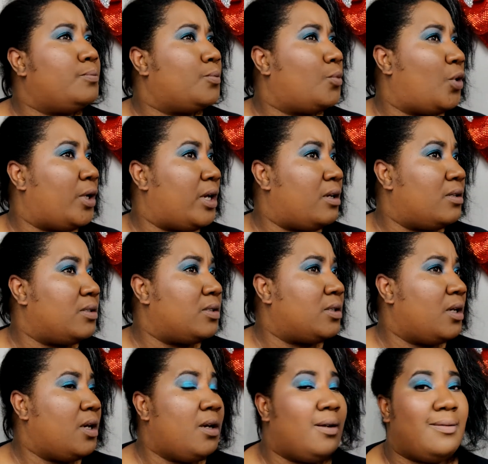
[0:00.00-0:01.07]
What else?
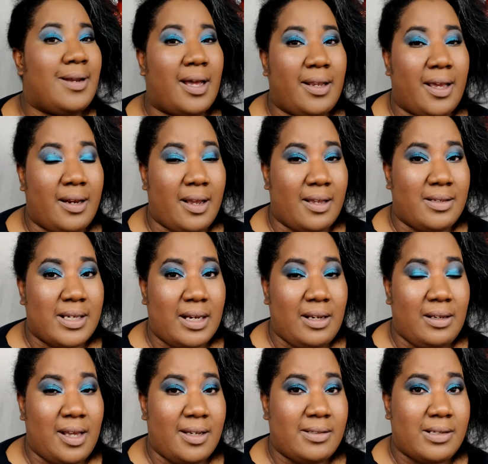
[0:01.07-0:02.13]
Not getting into any
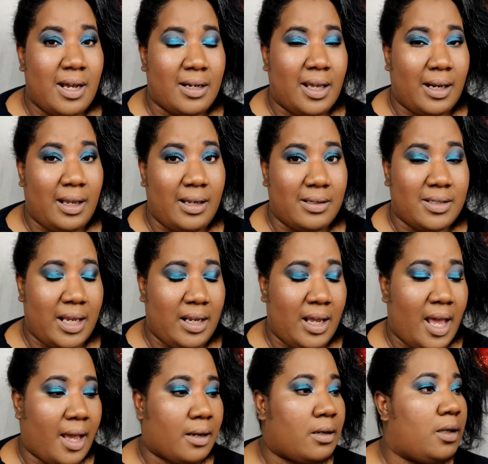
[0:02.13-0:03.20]
lines, not getting into any
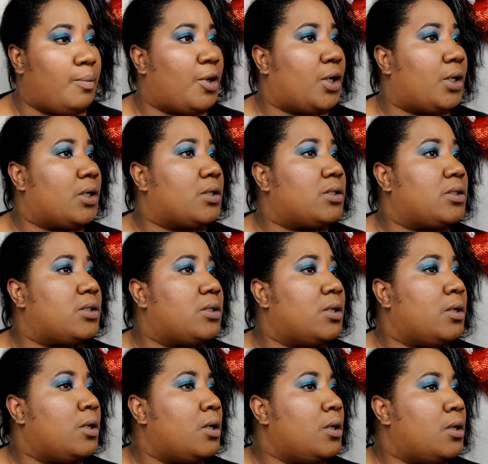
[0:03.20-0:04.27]
acne marks.
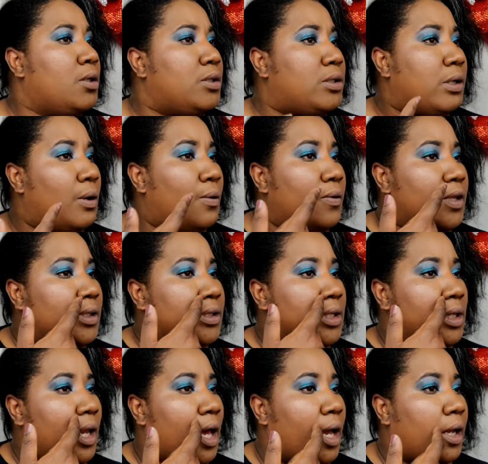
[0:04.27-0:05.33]
So this
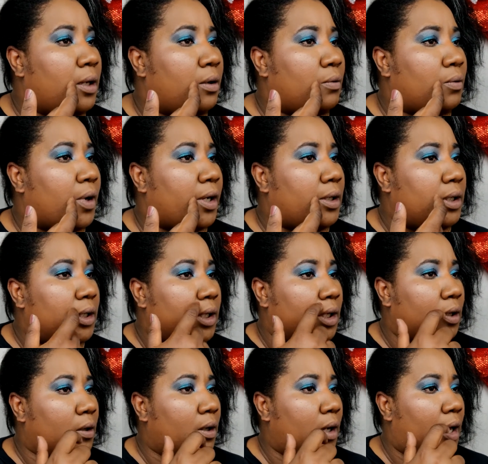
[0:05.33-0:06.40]
line right
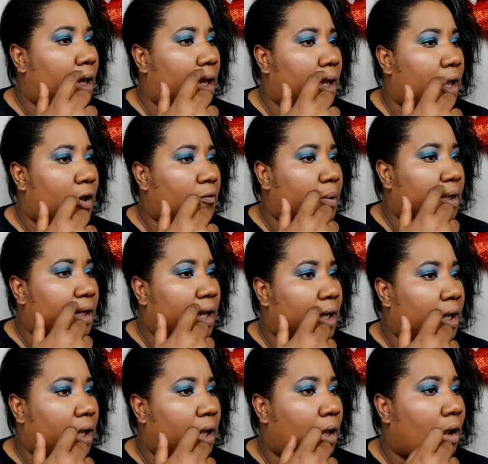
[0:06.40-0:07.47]
here, I have been
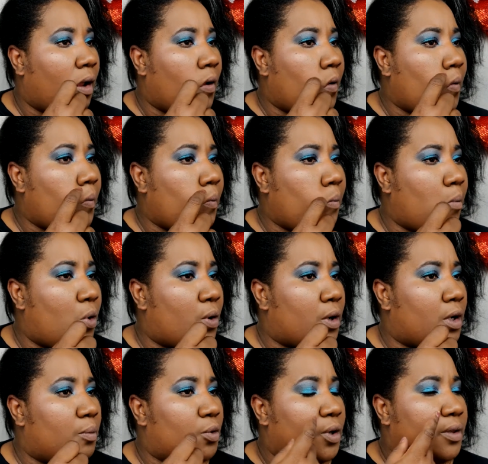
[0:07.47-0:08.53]
getting more
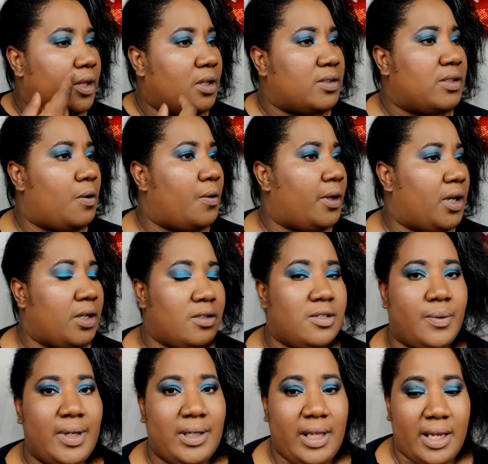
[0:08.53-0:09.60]
and more things going
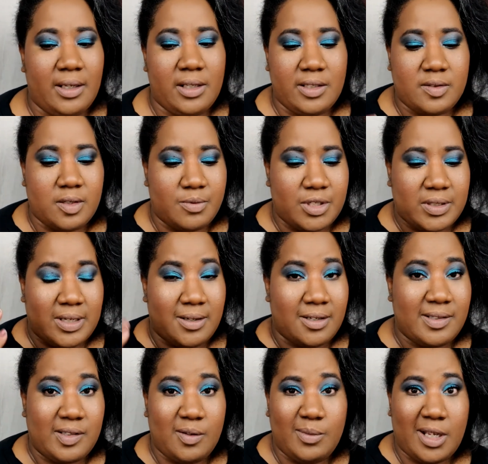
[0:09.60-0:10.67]
into it lately, so I'm just going to
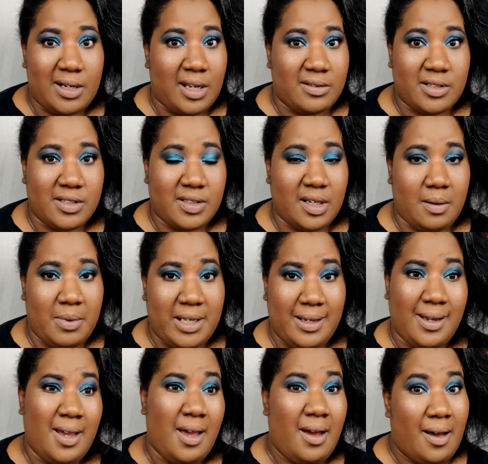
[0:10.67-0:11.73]
assume that that's just going to be
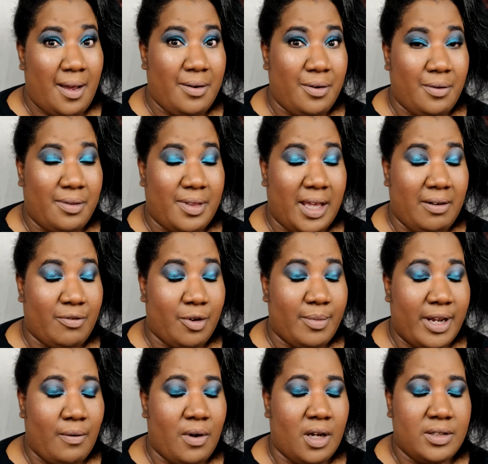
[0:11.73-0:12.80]
a new thing from
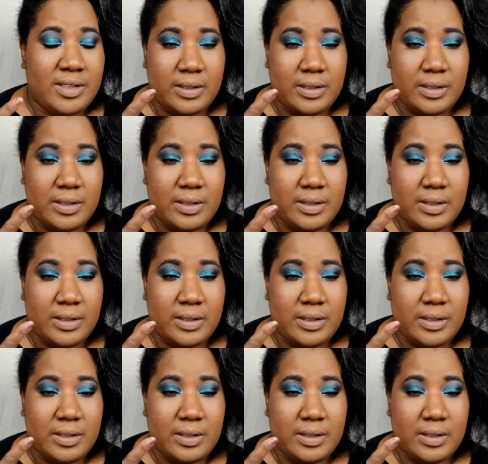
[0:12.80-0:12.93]
now on.